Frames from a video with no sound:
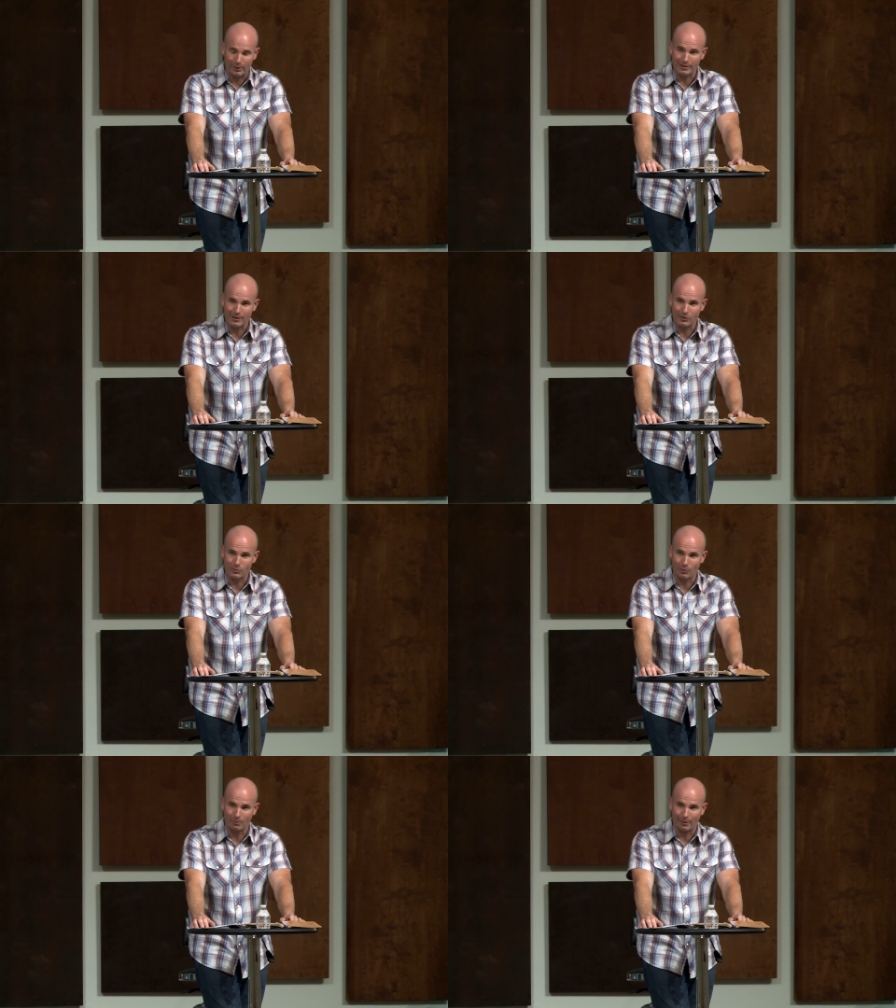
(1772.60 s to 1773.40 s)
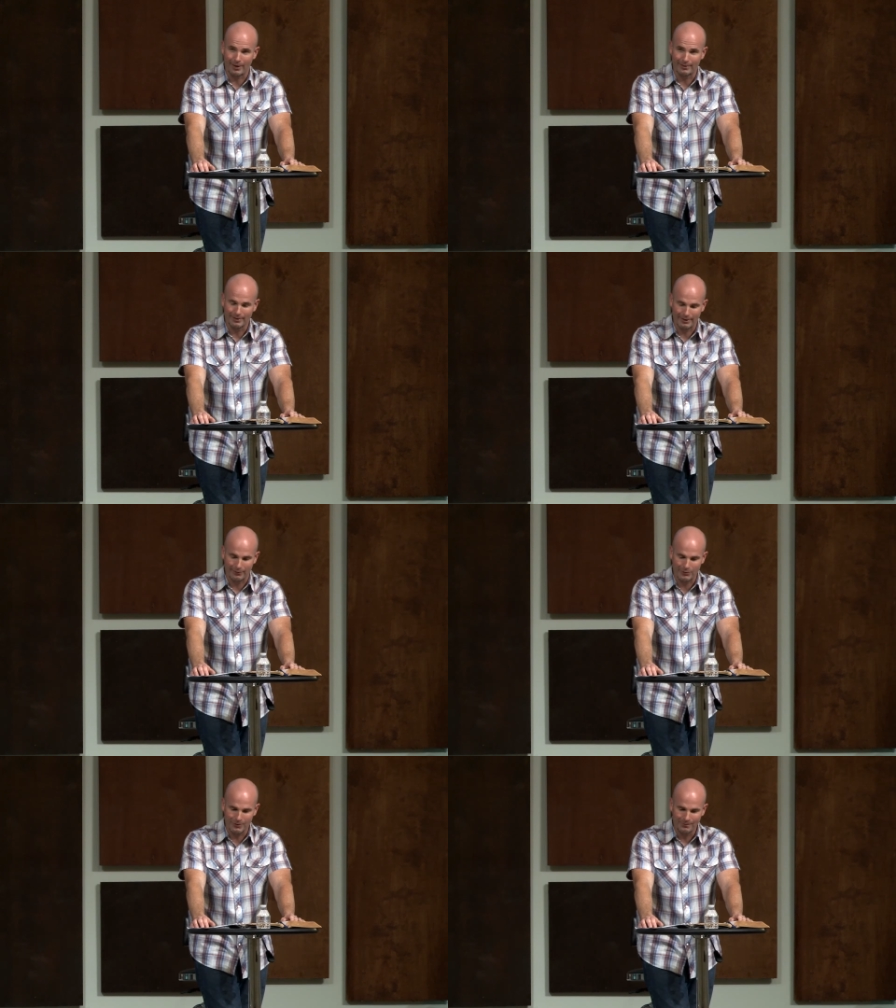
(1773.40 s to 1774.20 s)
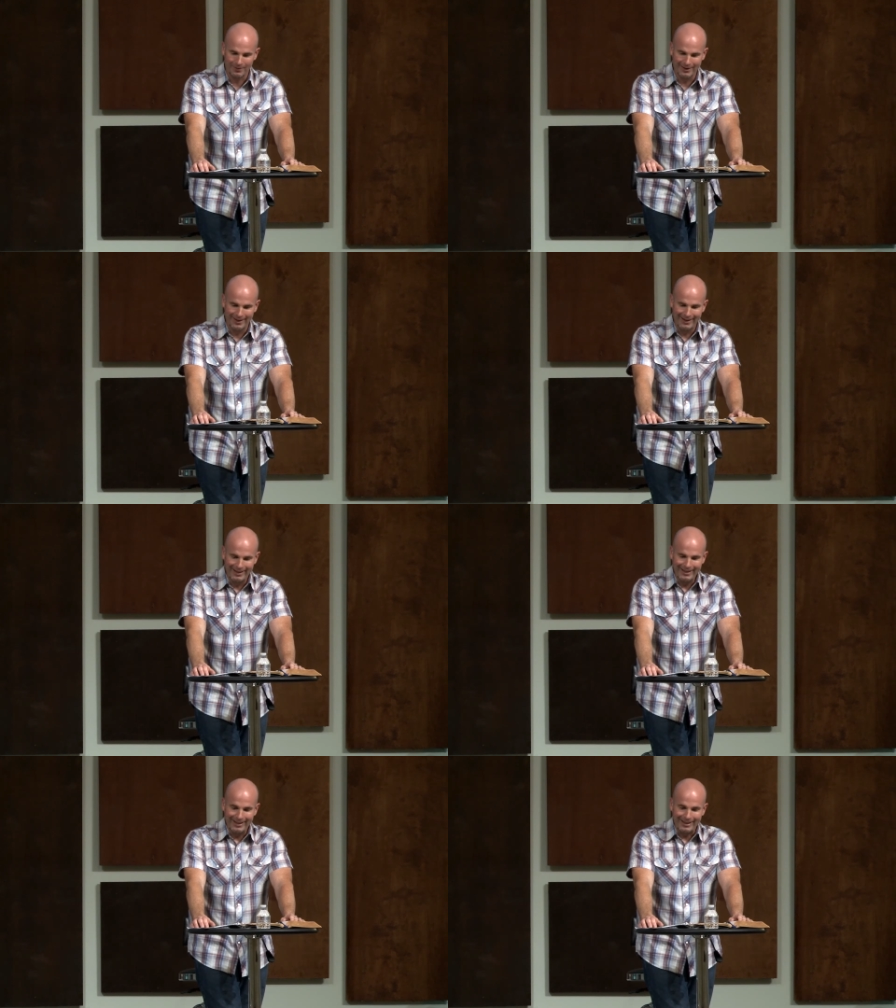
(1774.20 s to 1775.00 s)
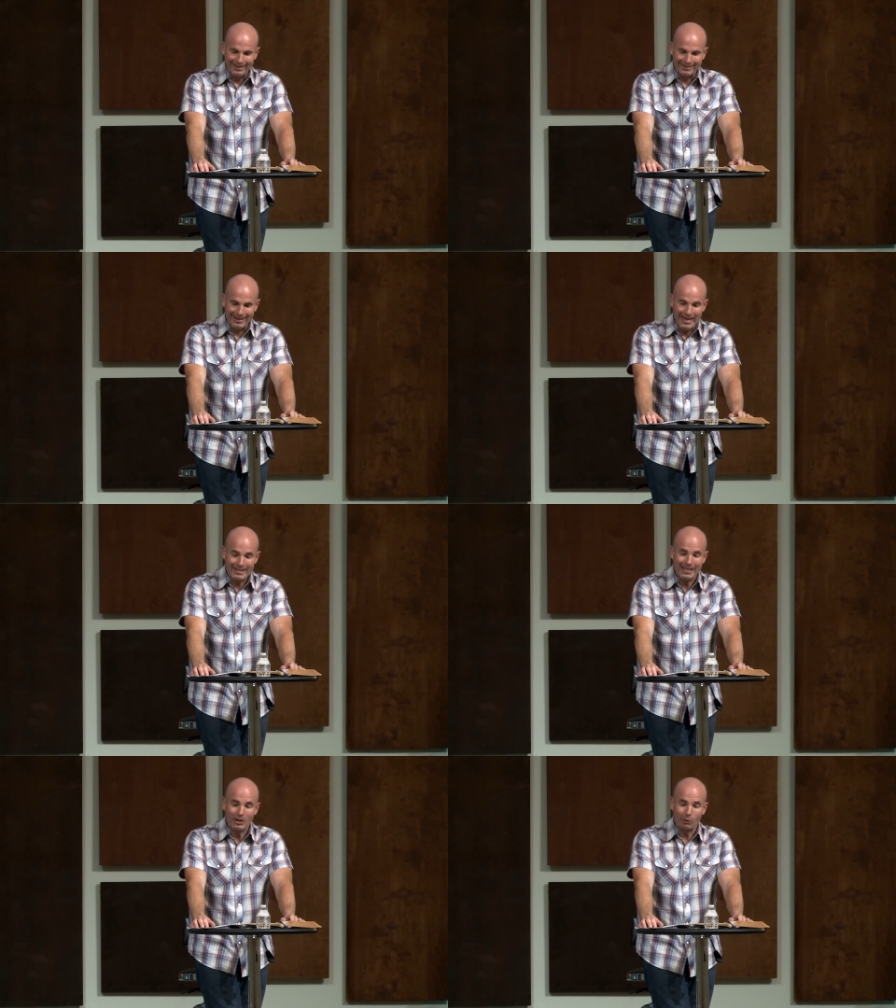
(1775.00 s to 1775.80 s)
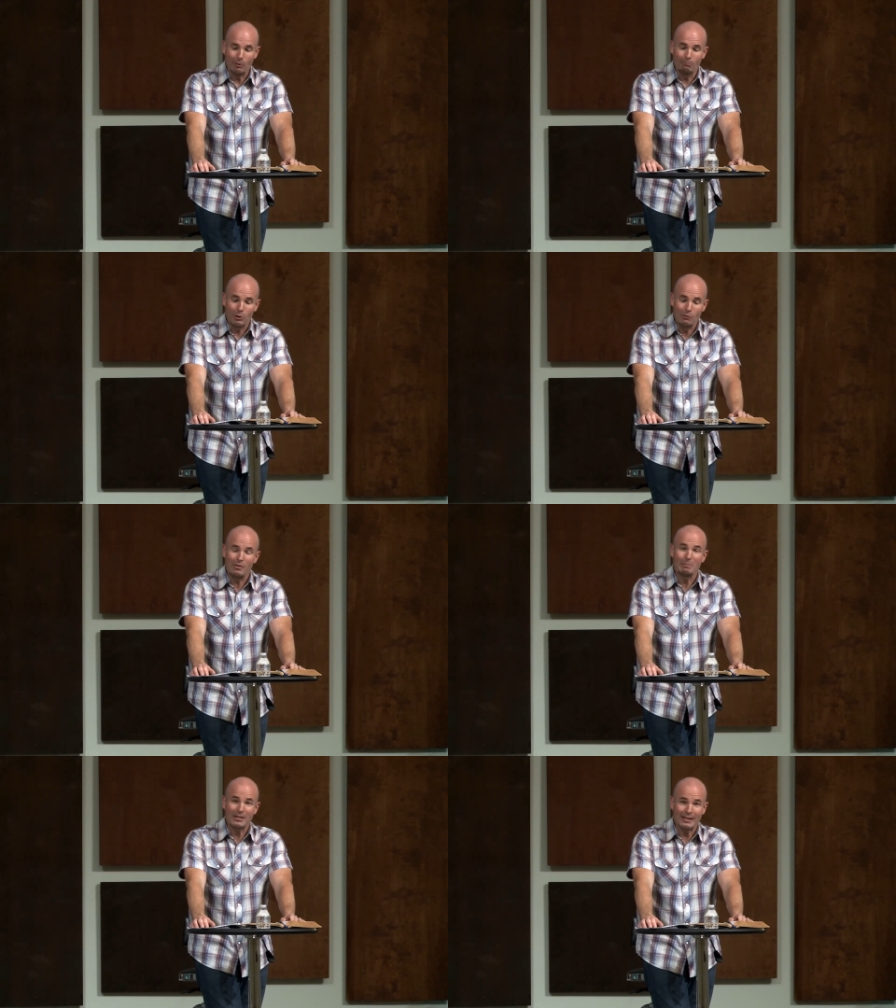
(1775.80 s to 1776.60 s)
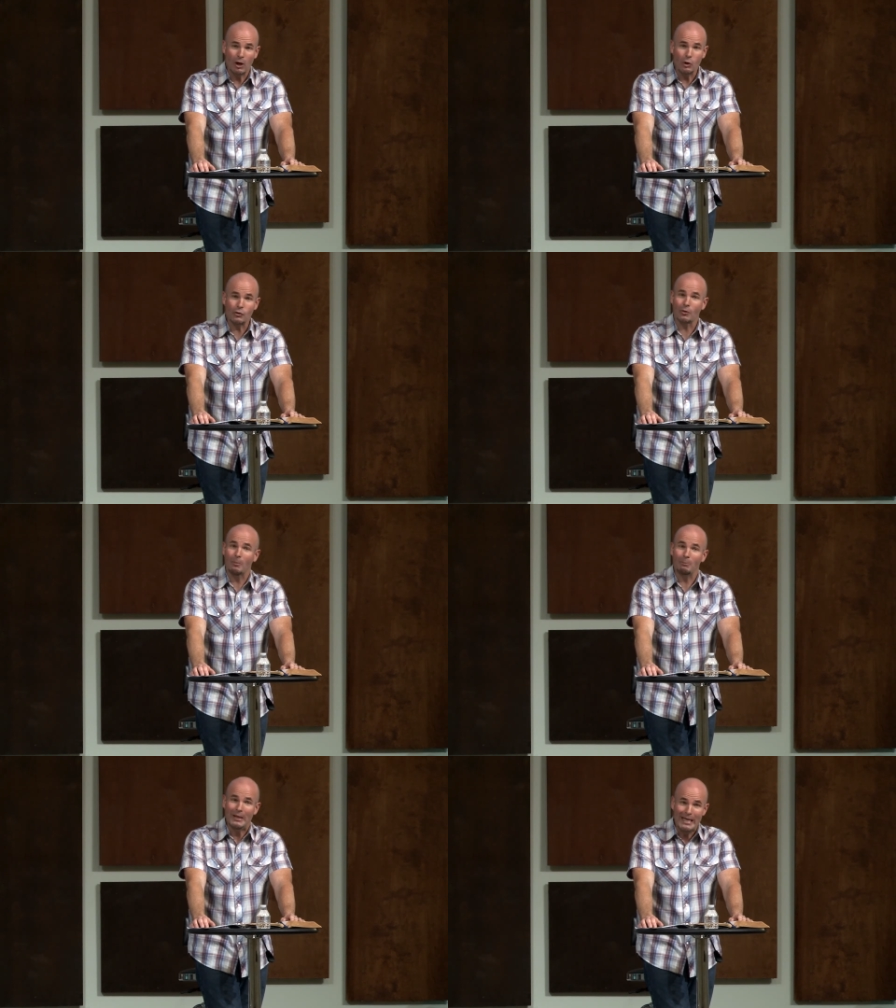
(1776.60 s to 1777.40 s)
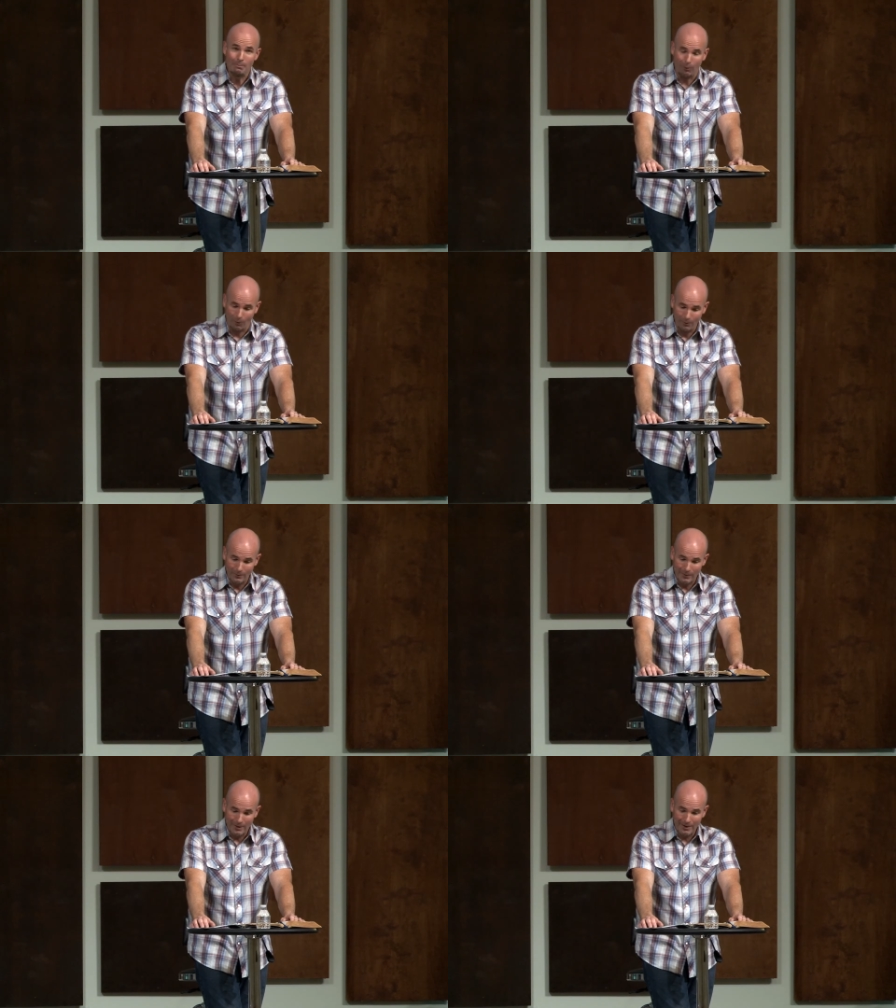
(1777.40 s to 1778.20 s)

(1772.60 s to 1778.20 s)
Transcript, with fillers: because this is one of my gifts, they tend to remove themselves from people